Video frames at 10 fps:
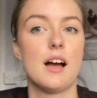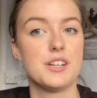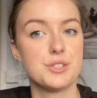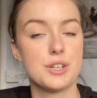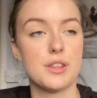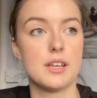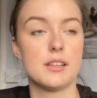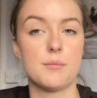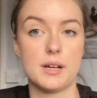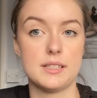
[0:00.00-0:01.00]
I just don't think that
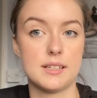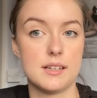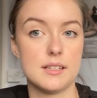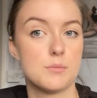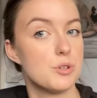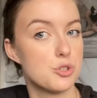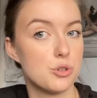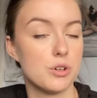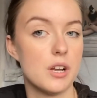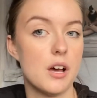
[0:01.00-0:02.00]
my skin is
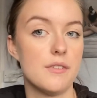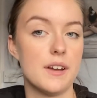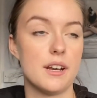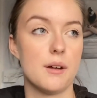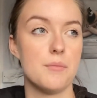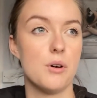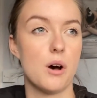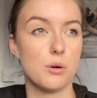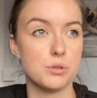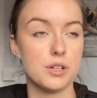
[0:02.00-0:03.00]
mature enough, and I'm not
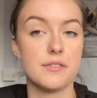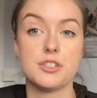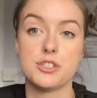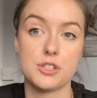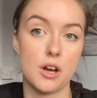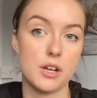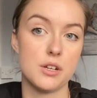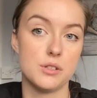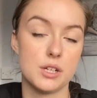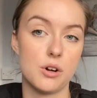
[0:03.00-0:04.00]
old enough to start
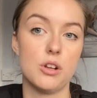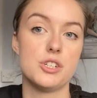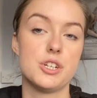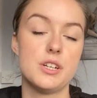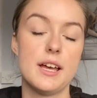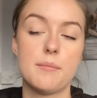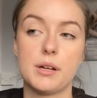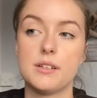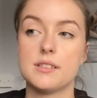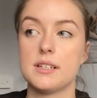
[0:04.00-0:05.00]
using collagen yet,
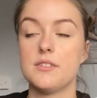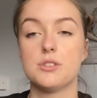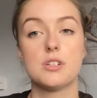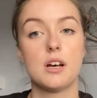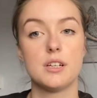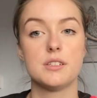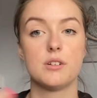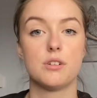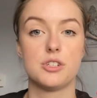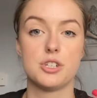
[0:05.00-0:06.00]
because if you start using
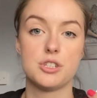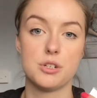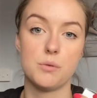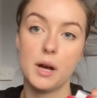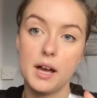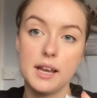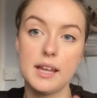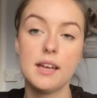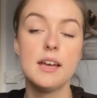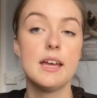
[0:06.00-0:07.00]
collagen too early,
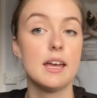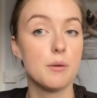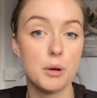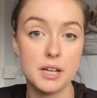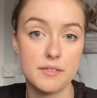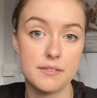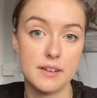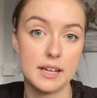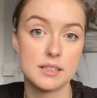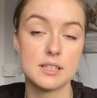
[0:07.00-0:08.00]
it won't have an
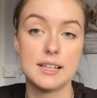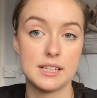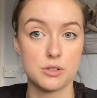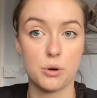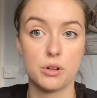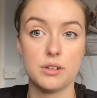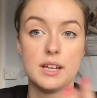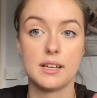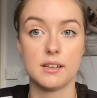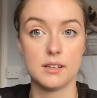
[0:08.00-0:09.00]
effect later on
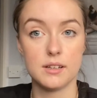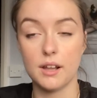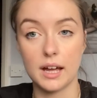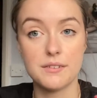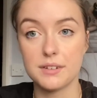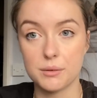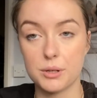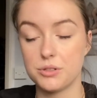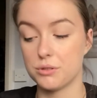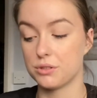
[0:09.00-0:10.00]
in life and it won't
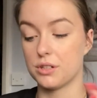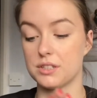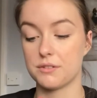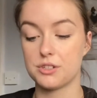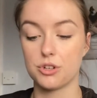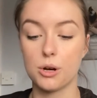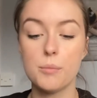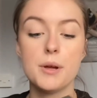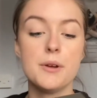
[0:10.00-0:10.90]
do as good as a job.